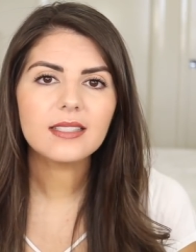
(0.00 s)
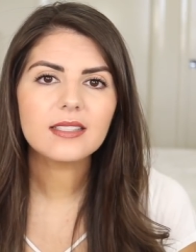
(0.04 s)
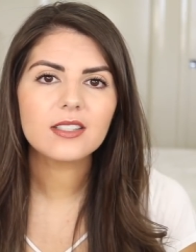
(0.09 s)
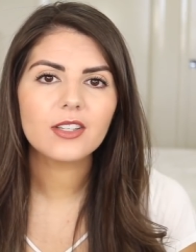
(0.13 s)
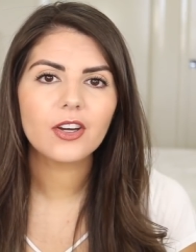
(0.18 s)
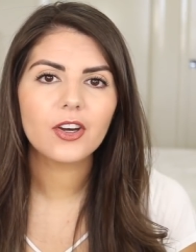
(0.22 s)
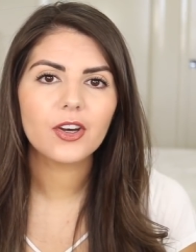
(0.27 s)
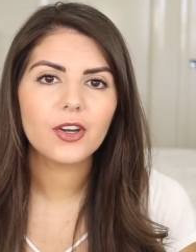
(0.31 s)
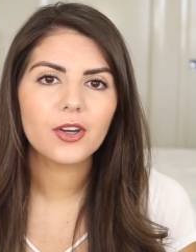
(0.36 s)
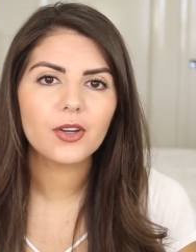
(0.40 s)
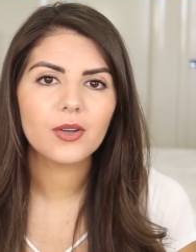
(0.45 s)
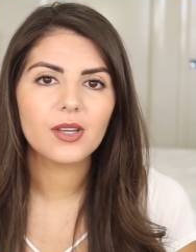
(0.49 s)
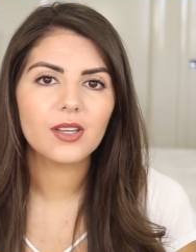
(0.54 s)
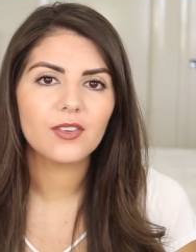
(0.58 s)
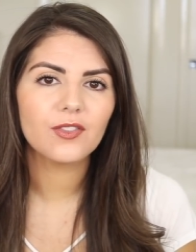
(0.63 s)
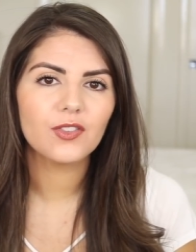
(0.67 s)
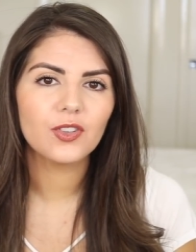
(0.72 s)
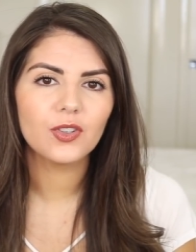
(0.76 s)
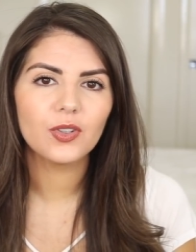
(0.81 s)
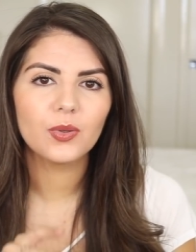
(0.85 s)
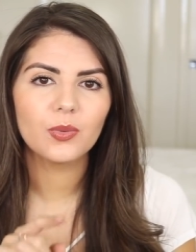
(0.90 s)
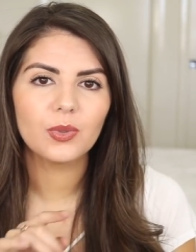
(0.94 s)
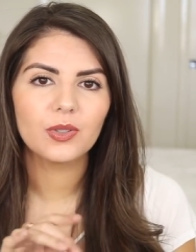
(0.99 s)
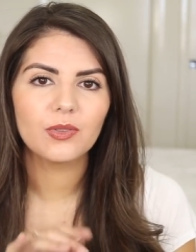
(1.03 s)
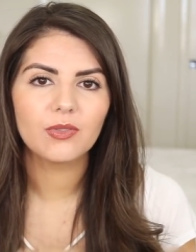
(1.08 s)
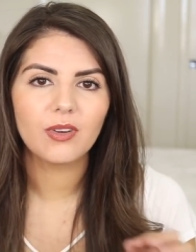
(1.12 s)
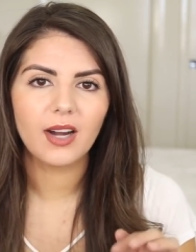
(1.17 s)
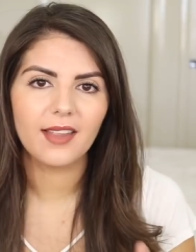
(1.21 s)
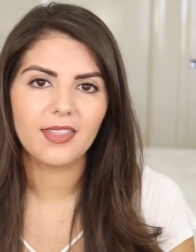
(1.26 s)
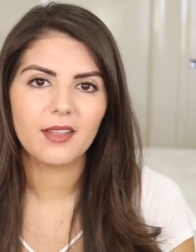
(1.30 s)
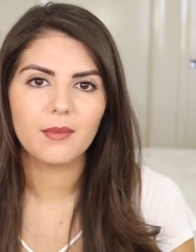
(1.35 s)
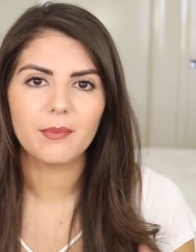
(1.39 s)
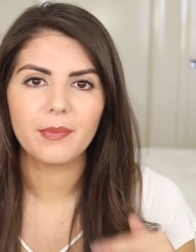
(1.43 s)
So if you would
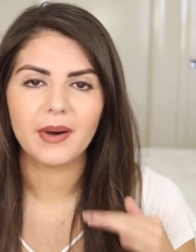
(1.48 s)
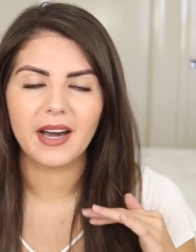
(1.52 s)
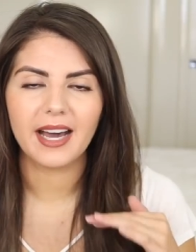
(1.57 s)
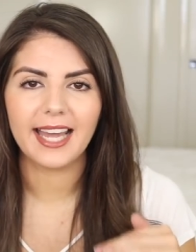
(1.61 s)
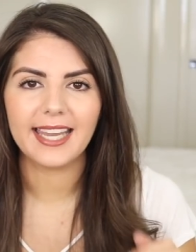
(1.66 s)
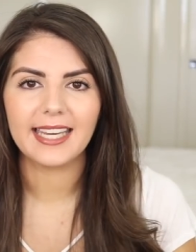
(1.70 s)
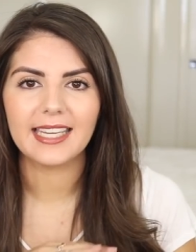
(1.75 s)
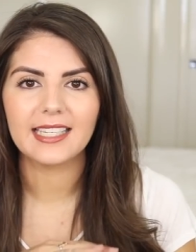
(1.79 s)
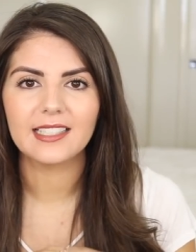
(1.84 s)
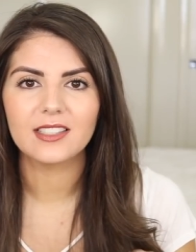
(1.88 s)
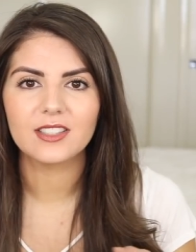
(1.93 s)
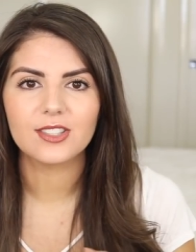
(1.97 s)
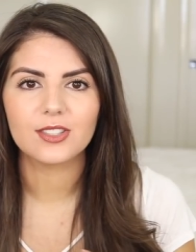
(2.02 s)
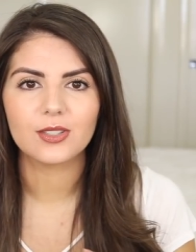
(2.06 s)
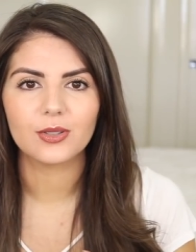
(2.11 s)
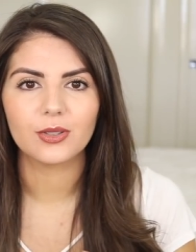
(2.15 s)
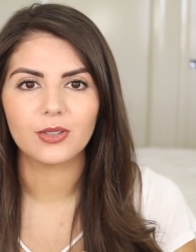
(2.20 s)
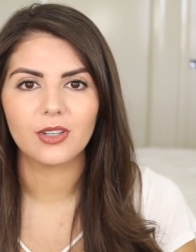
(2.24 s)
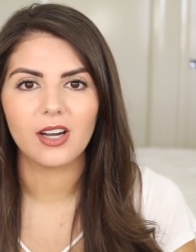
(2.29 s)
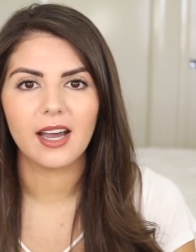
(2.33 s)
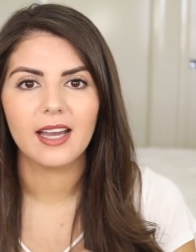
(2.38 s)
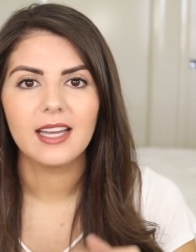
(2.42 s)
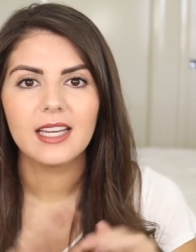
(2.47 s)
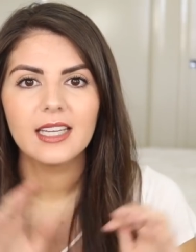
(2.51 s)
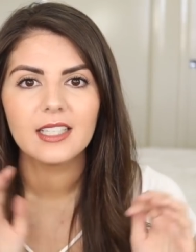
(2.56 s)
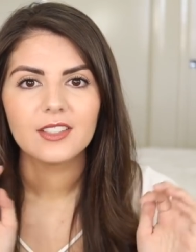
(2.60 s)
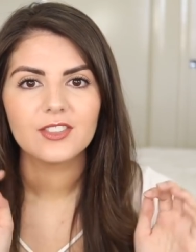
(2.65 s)
rather buy in store,